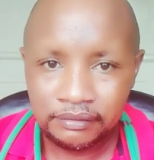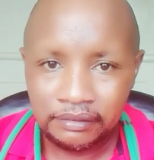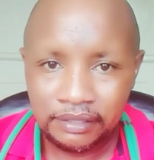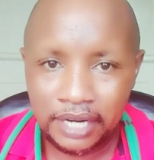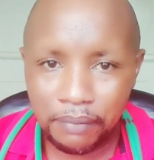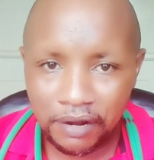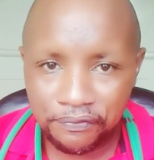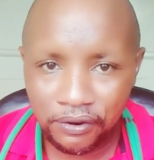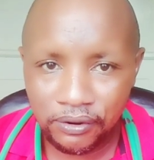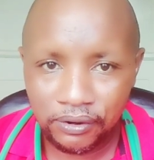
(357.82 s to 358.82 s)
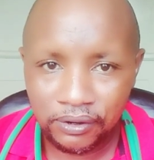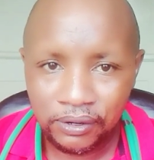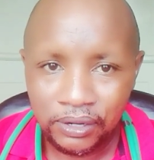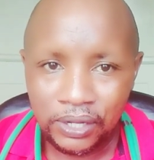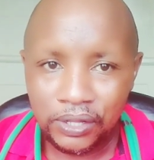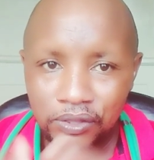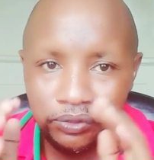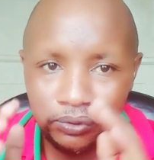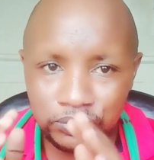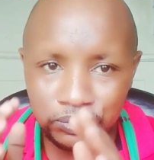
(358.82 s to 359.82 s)
Number 4,
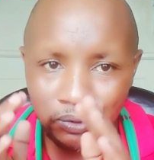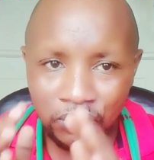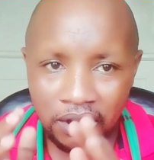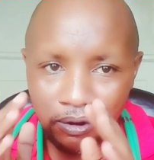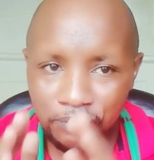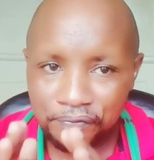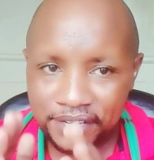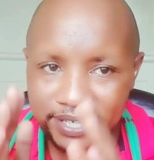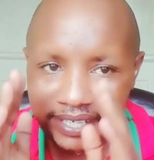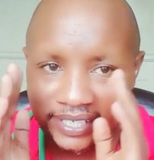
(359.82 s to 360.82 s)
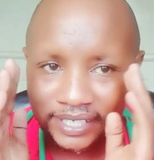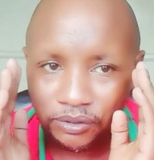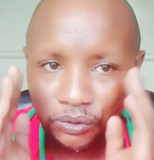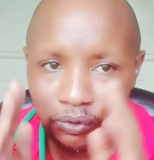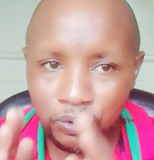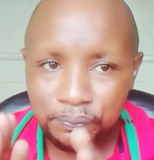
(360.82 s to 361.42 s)
those who are often in group